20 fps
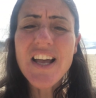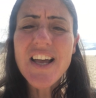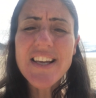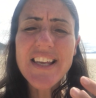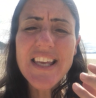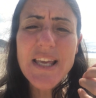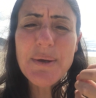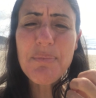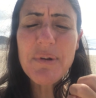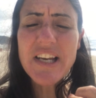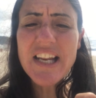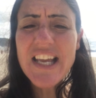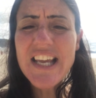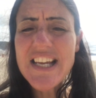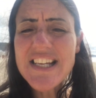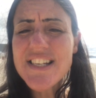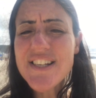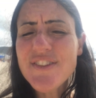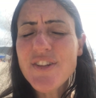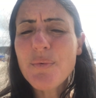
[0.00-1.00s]
keeping
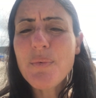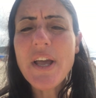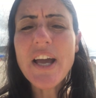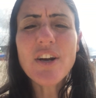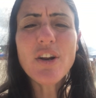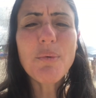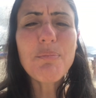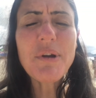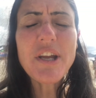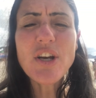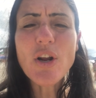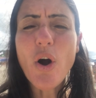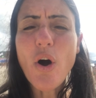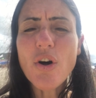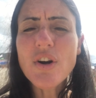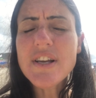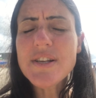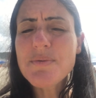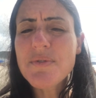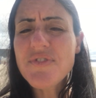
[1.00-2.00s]
hidden, that we are not being
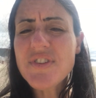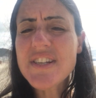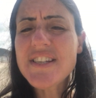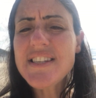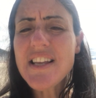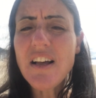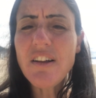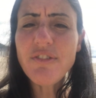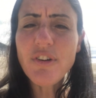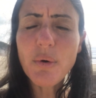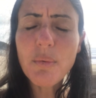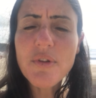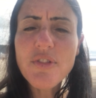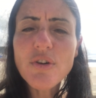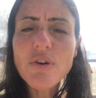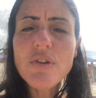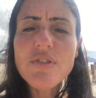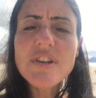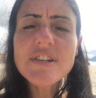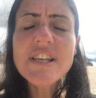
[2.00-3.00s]
honest with the self or with
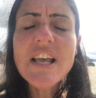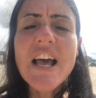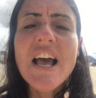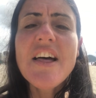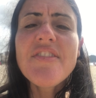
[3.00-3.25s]
others.